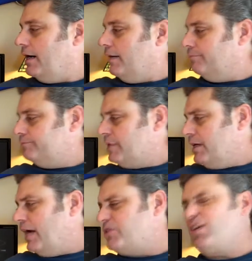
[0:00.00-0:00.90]
Um,
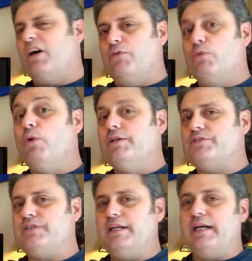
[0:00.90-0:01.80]
I started off with one
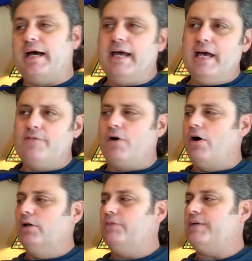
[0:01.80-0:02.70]
C D. I have
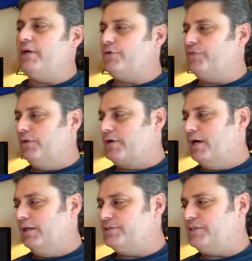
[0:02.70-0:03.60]
all of the other Phil
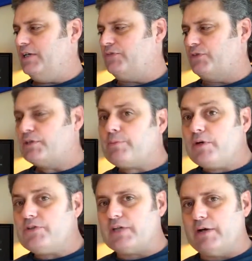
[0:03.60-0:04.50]
Collins C Ds. For some
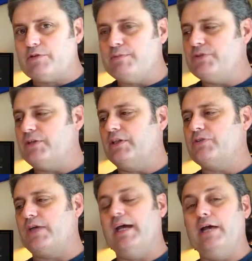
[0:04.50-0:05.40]
reason, I was missing
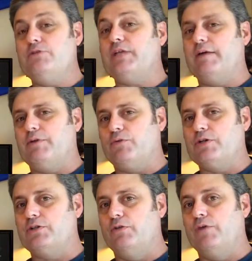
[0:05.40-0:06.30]
this. I used to have the
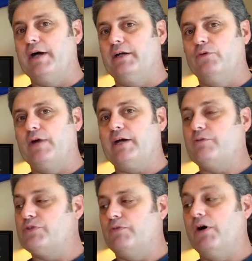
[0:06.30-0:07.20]
original vinyl
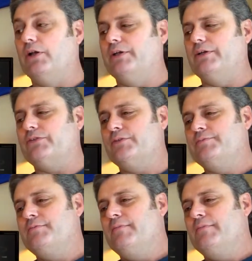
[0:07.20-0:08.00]
records of all these.